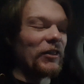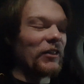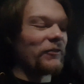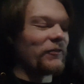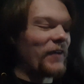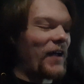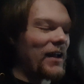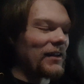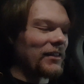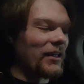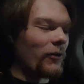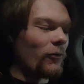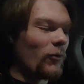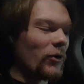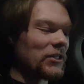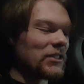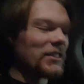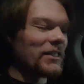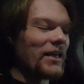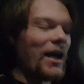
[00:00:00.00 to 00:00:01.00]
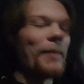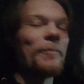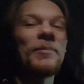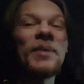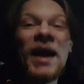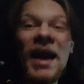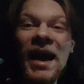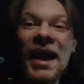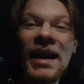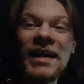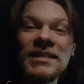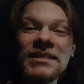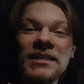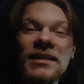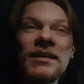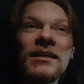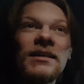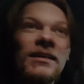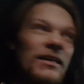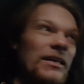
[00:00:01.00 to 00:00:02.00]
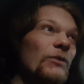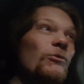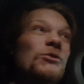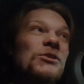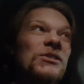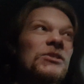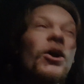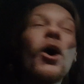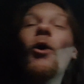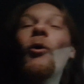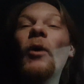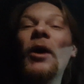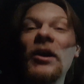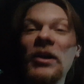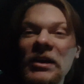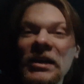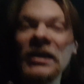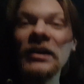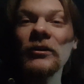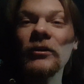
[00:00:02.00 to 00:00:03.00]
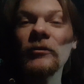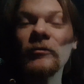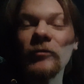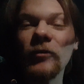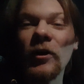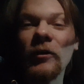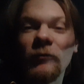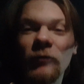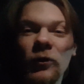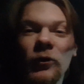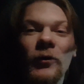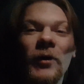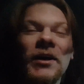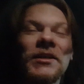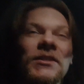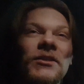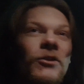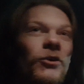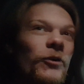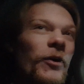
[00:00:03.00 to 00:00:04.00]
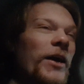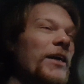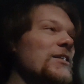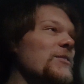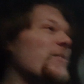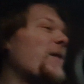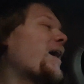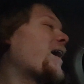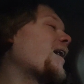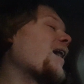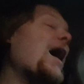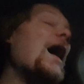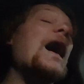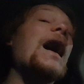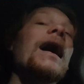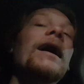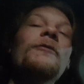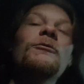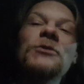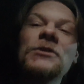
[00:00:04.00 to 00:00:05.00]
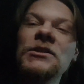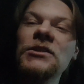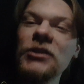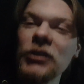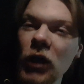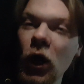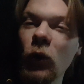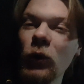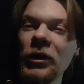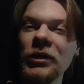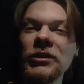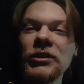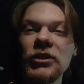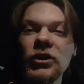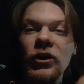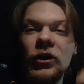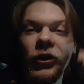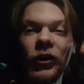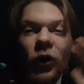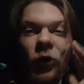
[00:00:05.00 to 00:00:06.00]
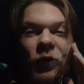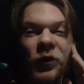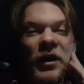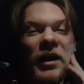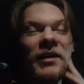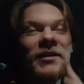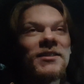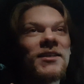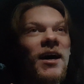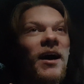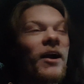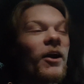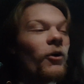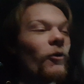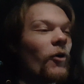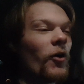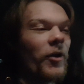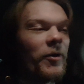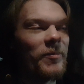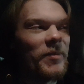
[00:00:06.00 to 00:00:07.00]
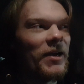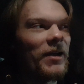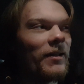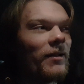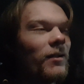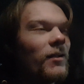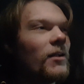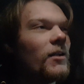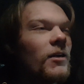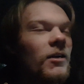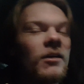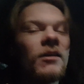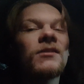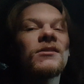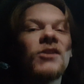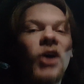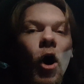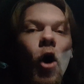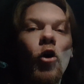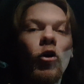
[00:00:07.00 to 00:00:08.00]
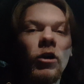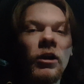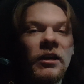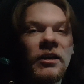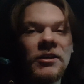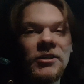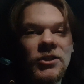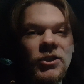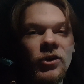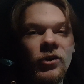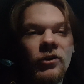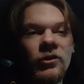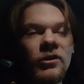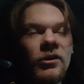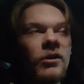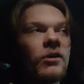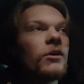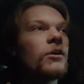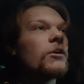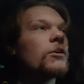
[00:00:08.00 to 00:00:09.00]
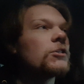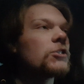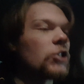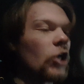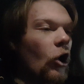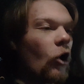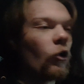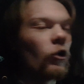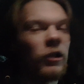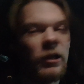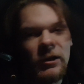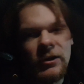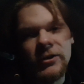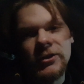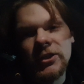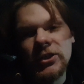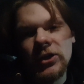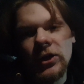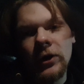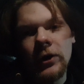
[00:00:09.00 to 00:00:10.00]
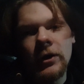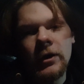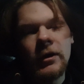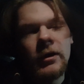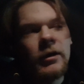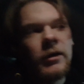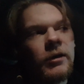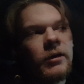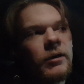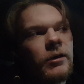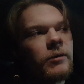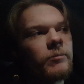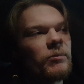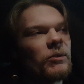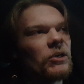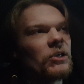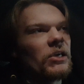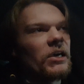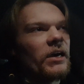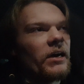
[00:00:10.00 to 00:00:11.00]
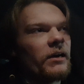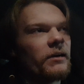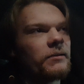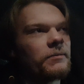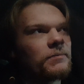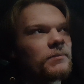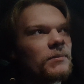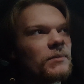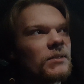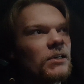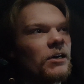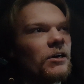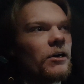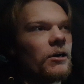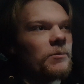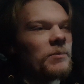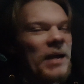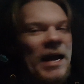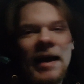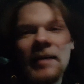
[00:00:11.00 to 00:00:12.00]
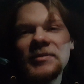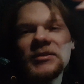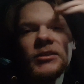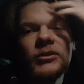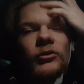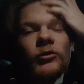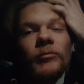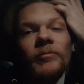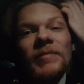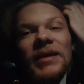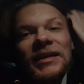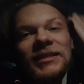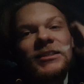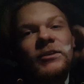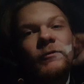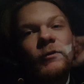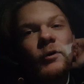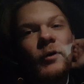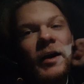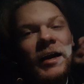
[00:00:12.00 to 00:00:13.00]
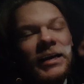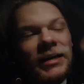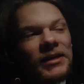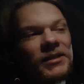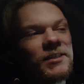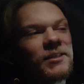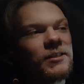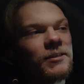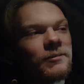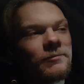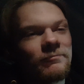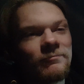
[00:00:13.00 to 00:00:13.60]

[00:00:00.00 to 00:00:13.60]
the fact that once he got past, it was nowhere near the front for the rest of the race. Man, I was so concerned over that entire run, man. Totally concerned. Totally concerned. But yeah, absolute mess of a race.